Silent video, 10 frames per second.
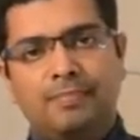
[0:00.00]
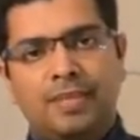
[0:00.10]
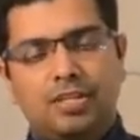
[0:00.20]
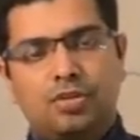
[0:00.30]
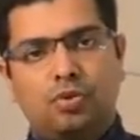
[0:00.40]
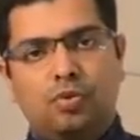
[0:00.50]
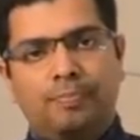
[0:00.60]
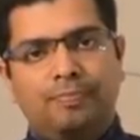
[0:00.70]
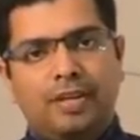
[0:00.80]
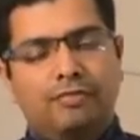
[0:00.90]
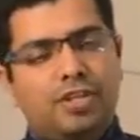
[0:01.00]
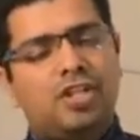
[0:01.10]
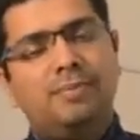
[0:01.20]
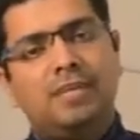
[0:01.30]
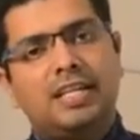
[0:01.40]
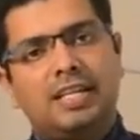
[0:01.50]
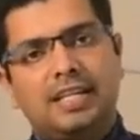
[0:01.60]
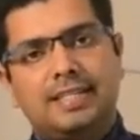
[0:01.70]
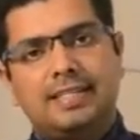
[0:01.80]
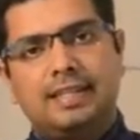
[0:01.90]
So visual
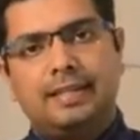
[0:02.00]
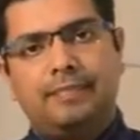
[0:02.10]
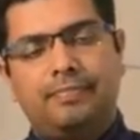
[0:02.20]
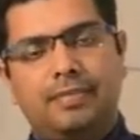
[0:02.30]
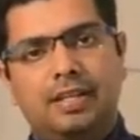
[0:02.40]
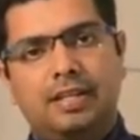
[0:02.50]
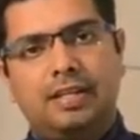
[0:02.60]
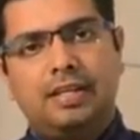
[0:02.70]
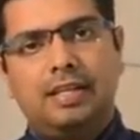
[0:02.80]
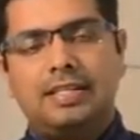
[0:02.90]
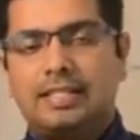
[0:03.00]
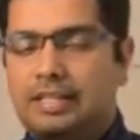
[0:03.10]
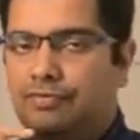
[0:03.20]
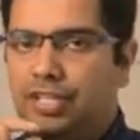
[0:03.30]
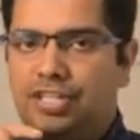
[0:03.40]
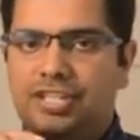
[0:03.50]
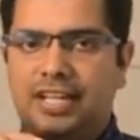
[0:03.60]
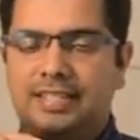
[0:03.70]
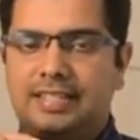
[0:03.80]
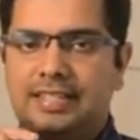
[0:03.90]
merchandising is, in one
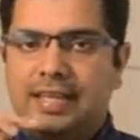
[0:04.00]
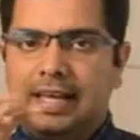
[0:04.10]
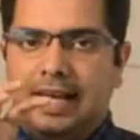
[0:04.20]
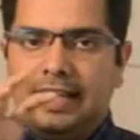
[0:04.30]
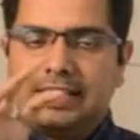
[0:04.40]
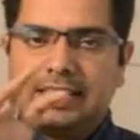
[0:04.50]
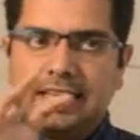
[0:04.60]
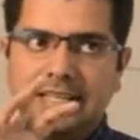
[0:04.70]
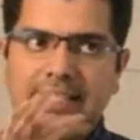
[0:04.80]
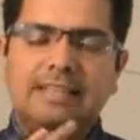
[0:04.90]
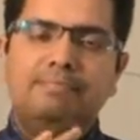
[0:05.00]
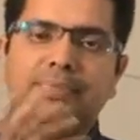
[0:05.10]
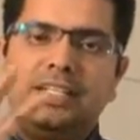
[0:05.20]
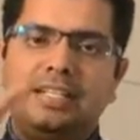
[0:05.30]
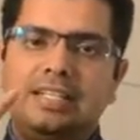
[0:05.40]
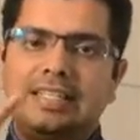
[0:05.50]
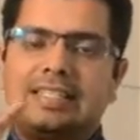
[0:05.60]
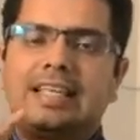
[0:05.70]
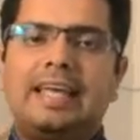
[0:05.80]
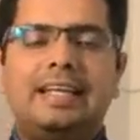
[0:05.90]
sense, as a simple
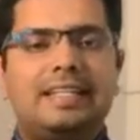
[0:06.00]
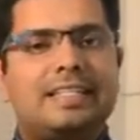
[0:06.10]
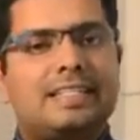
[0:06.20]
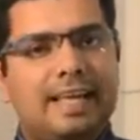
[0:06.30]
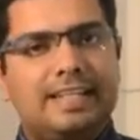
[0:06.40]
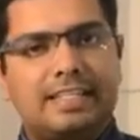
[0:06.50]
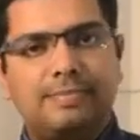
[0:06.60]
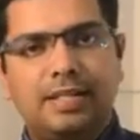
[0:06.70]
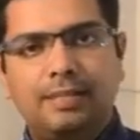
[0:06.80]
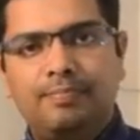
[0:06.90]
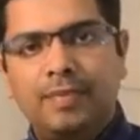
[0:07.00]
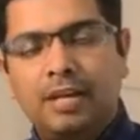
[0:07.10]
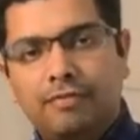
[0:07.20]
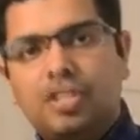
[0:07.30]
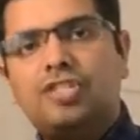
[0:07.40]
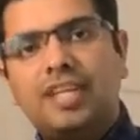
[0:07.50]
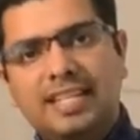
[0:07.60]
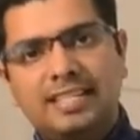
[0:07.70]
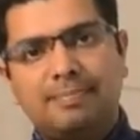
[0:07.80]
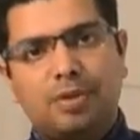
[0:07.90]
silent salesman which
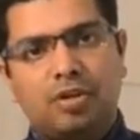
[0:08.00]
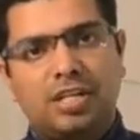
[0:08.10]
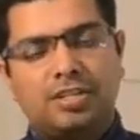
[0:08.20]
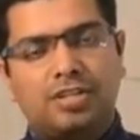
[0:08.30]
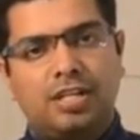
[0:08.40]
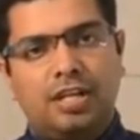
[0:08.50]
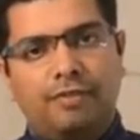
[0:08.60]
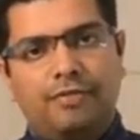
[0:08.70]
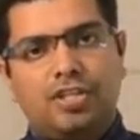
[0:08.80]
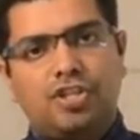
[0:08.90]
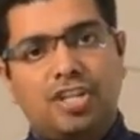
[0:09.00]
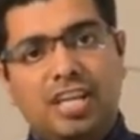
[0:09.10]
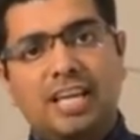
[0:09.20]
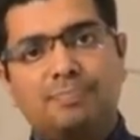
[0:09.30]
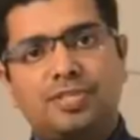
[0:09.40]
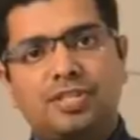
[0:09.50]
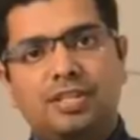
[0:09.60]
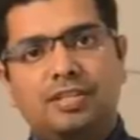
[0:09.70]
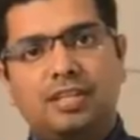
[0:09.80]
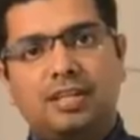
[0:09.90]
sells the product, which keeps
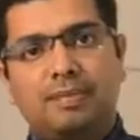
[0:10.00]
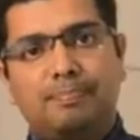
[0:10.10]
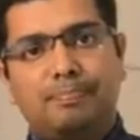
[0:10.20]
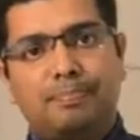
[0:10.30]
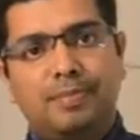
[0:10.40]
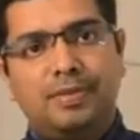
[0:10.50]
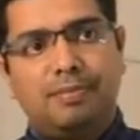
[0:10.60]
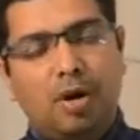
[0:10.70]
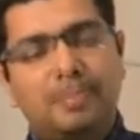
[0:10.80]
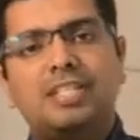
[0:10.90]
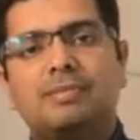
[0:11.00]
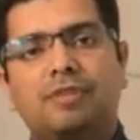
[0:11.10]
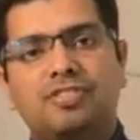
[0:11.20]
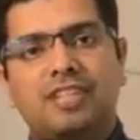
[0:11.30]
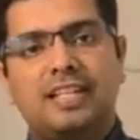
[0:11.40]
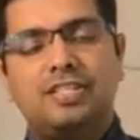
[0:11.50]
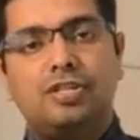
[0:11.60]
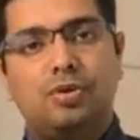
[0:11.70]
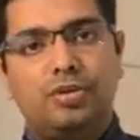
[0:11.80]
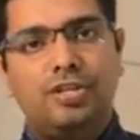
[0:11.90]
the momentum of
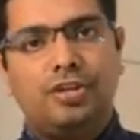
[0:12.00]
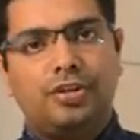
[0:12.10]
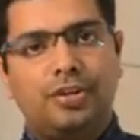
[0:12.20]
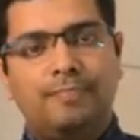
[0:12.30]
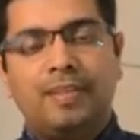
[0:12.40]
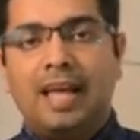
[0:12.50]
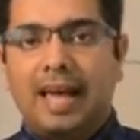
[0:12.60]
sales going on.